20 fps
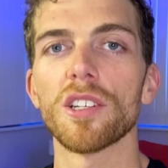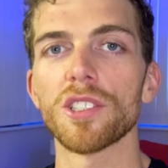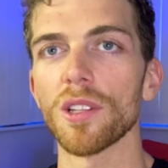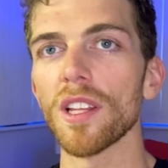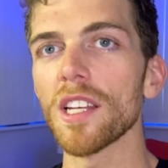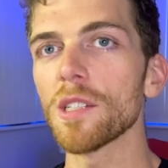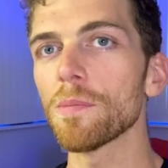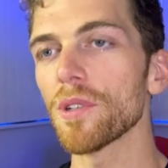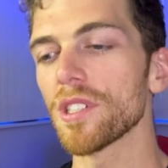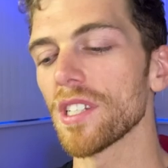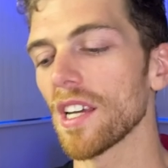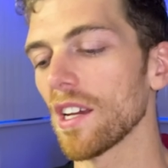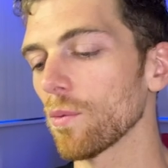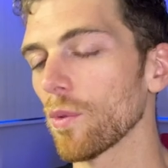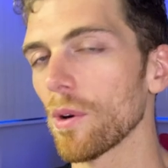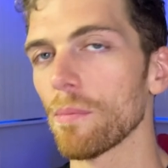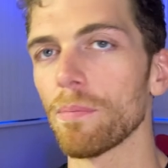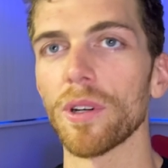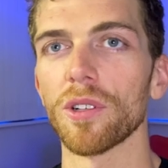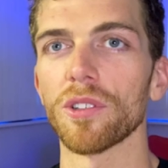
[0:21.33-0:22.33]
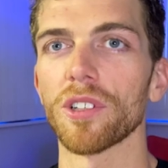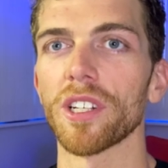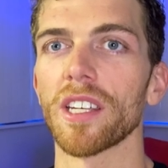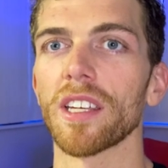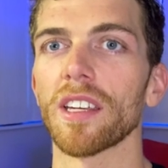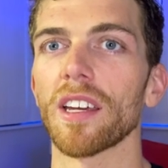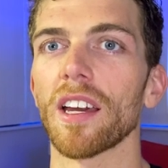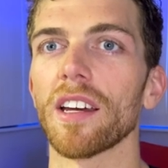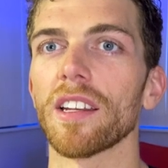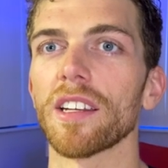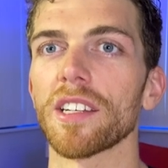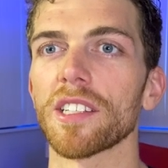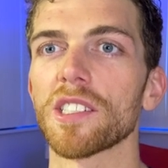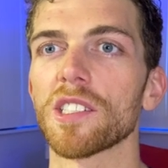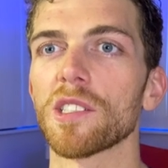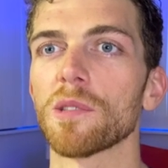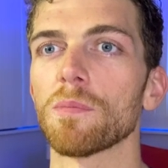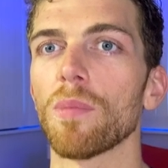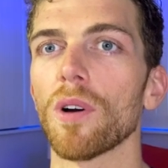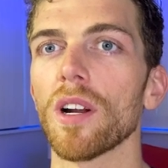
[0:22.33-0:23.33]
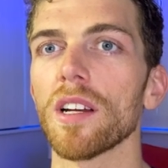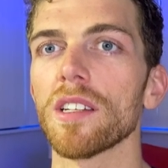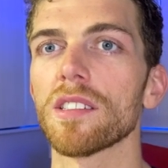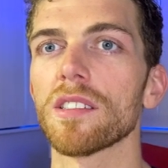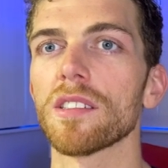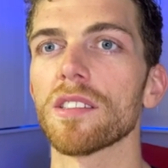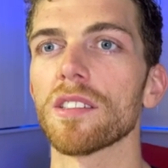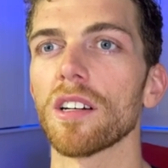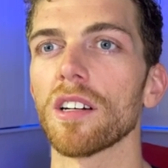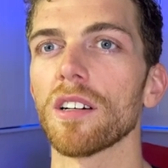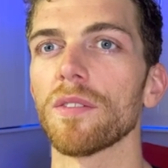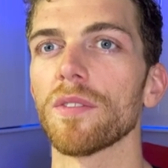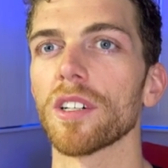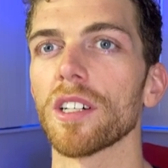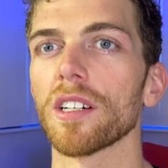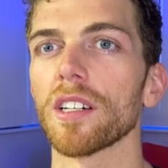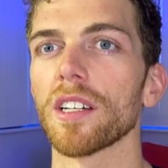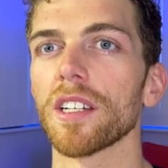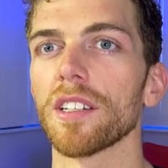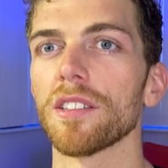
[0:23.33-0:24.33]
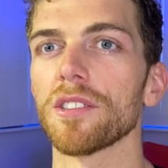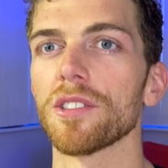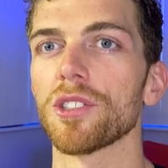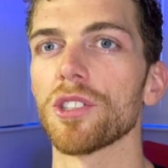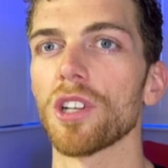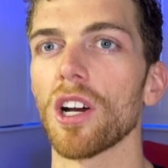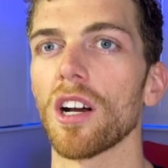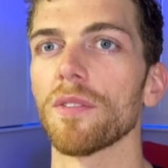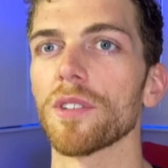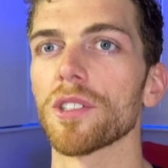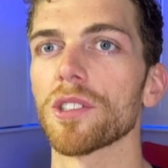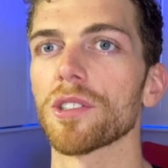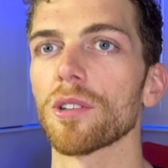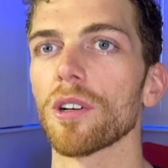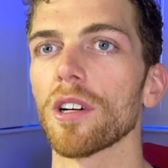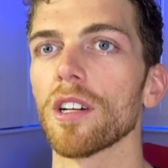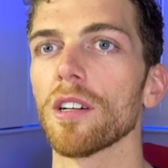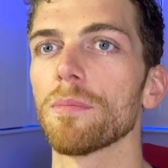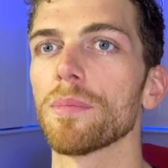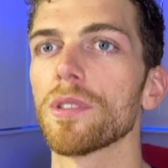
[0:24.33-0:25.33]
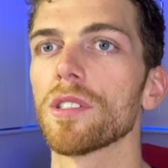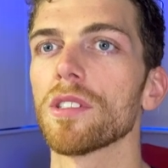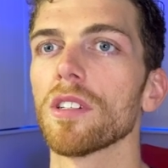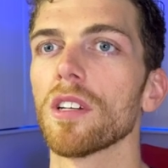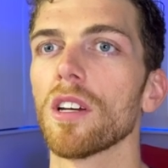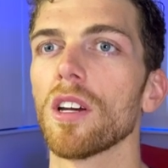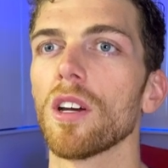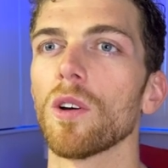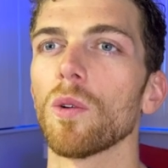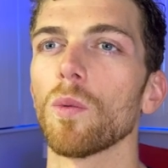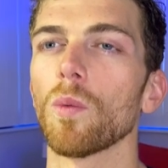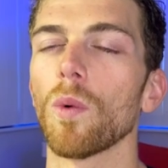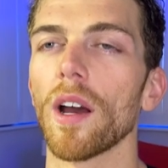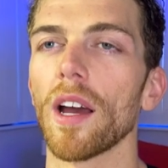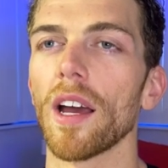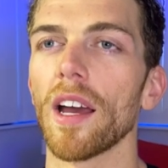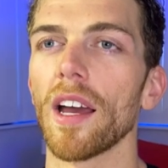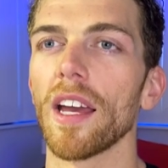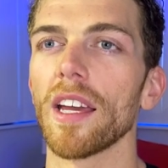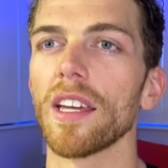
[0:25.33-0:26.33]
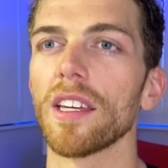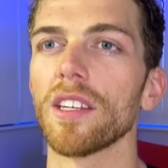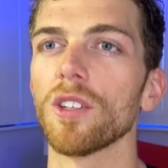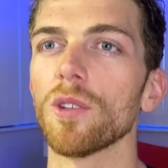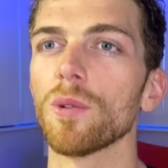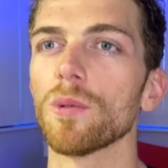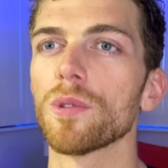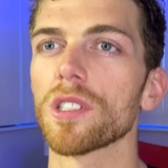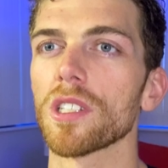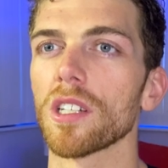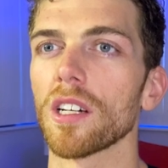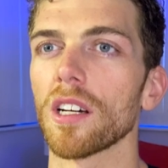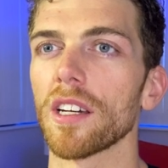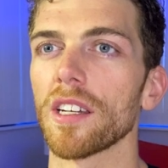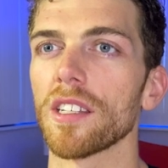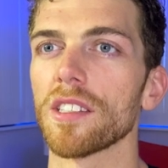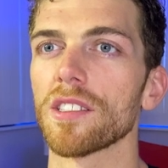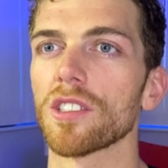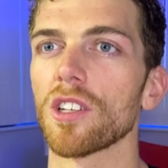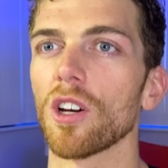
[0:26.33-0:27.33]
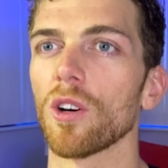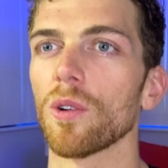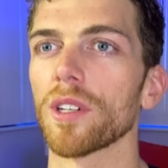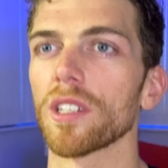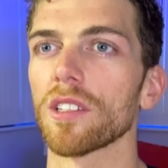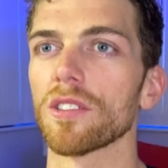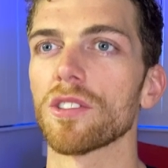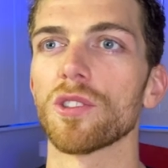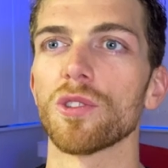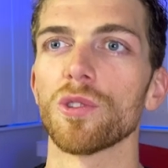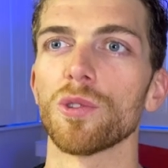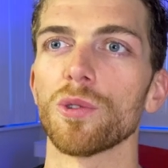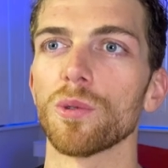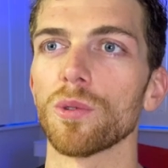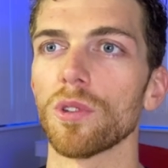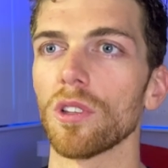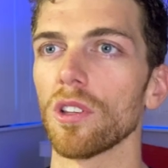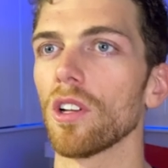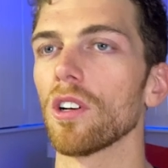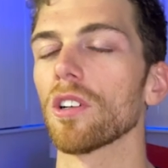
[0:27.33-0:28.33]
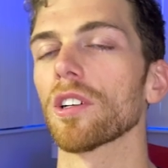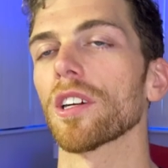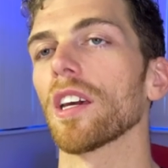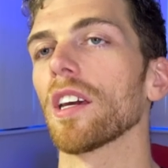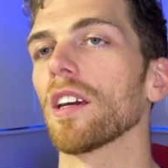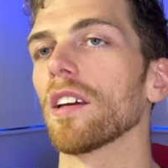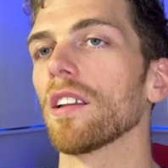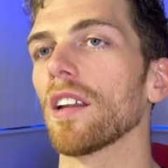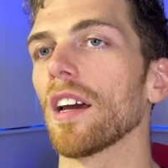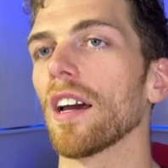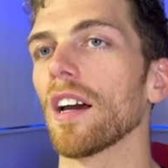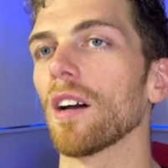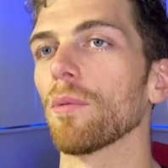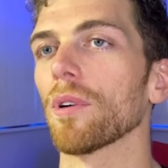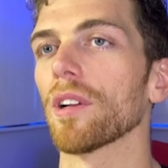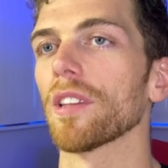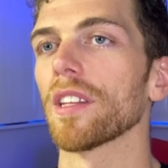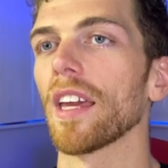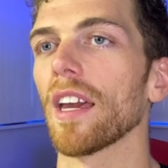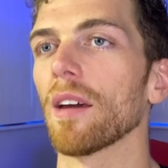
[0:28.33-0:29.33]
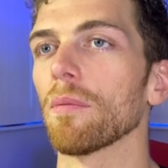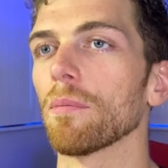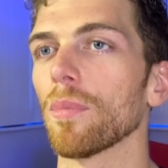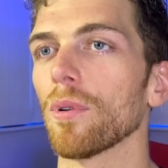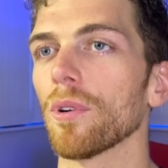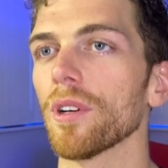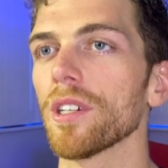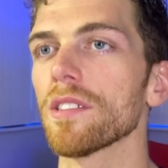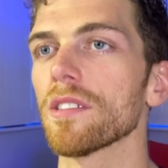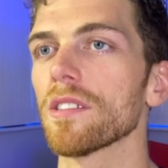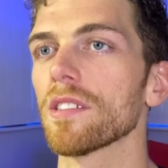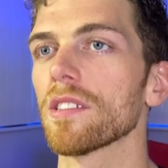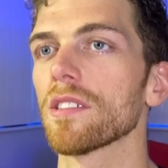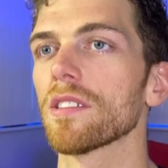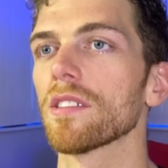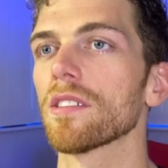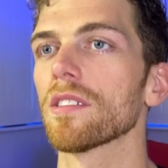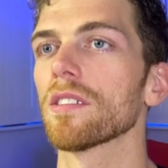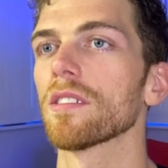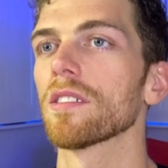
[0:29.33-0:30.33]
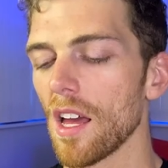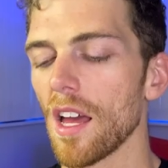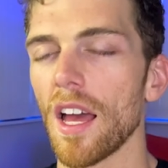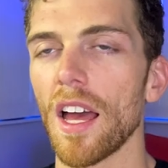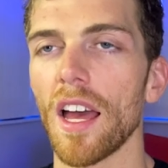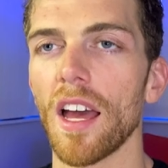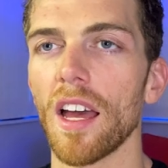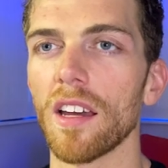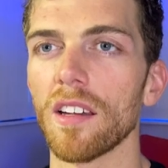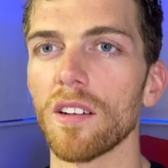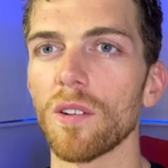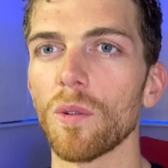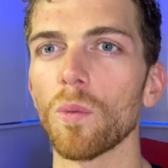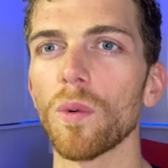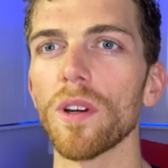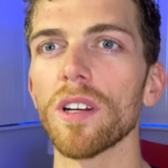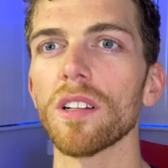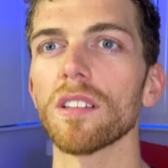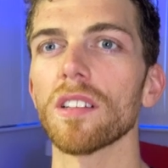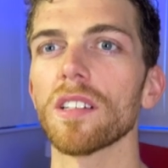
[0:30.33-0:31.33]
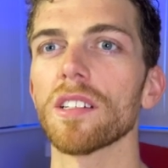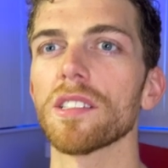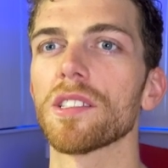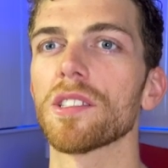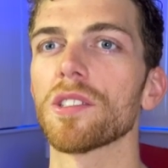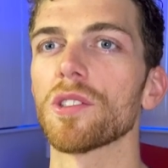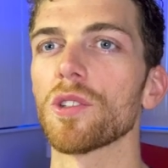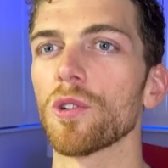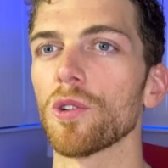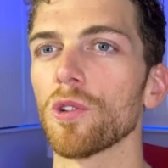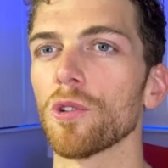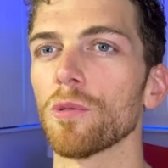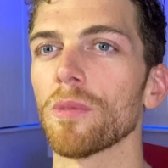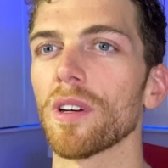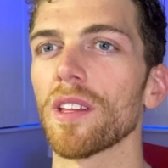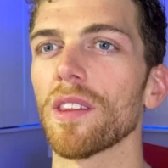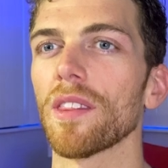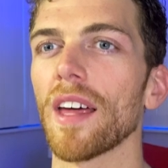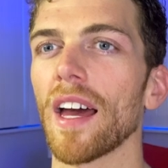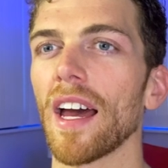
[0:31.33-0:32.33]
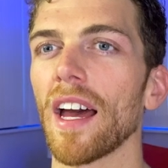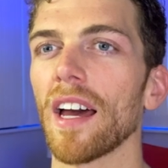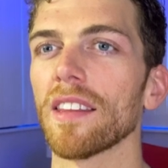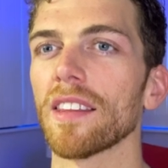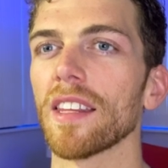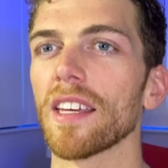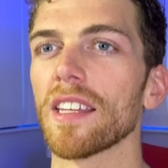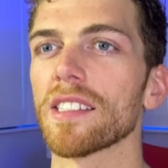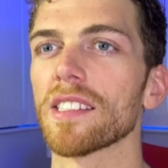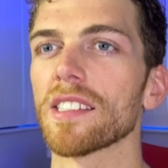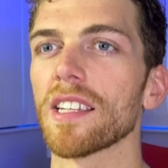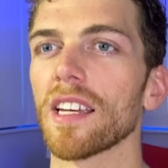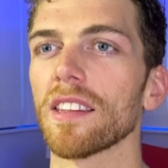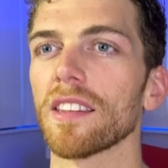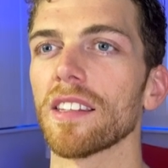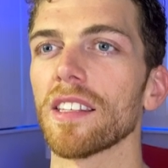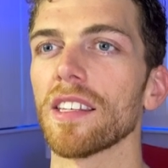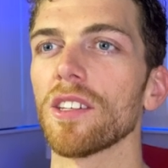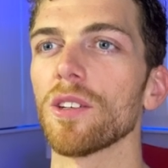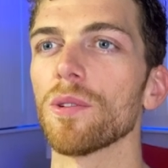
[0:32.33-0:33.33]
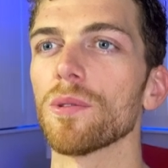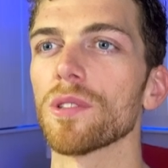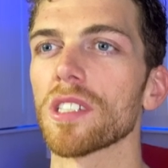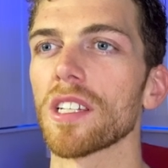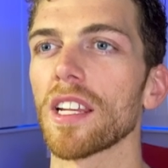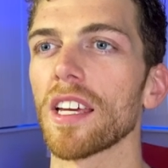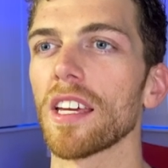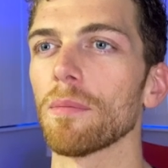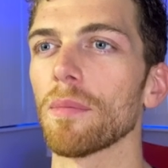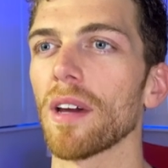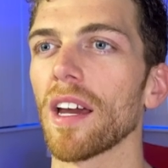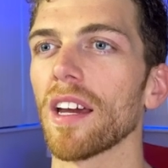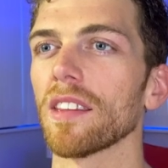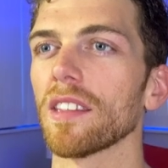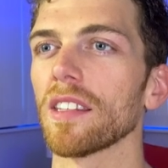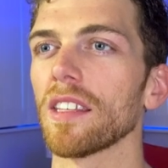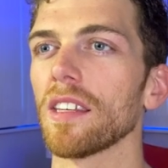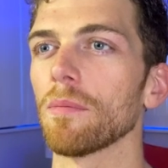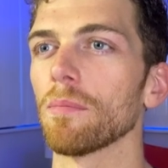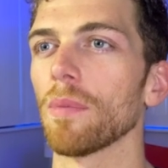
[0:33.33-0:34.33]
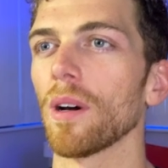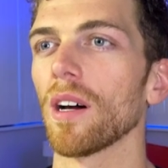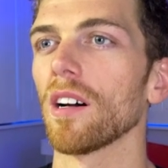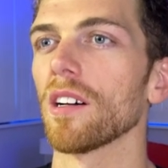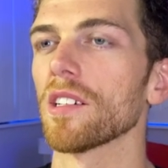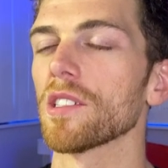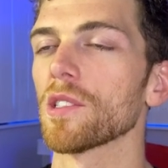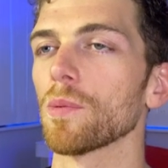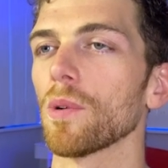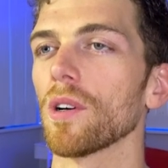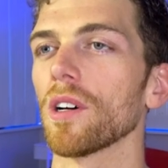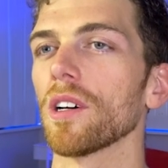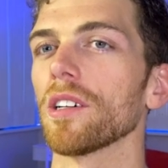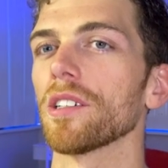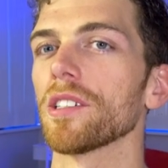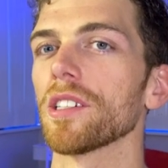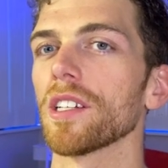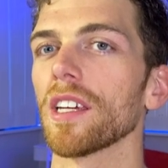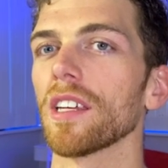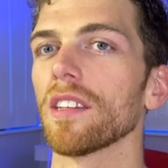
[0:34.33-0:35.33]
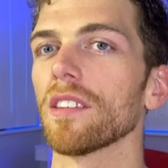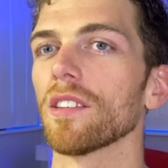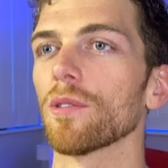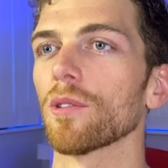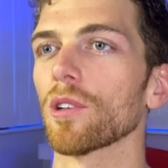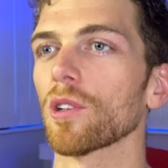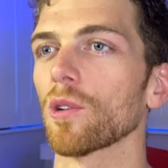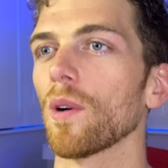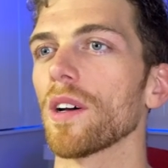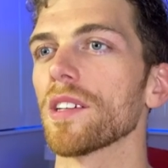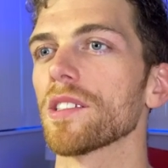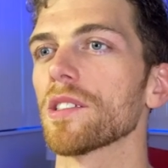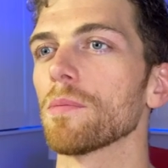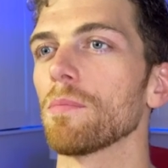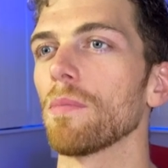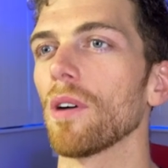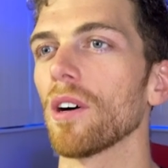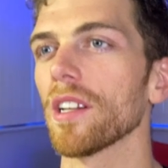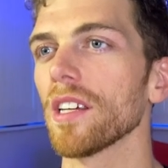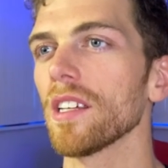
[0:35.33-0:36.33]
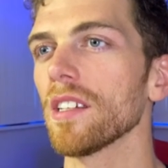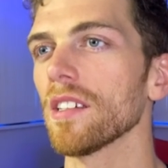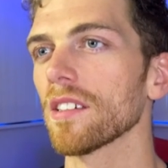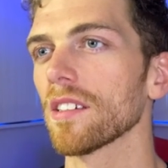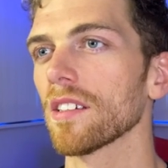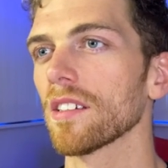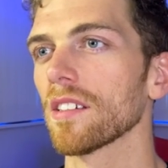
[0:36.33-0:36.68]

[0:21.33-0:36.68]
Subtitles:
So let's pretend we're building an express server in JavaScript where a user is going to log in at one of the endpoints. And we'll assume that they sent the username and the password in the request body.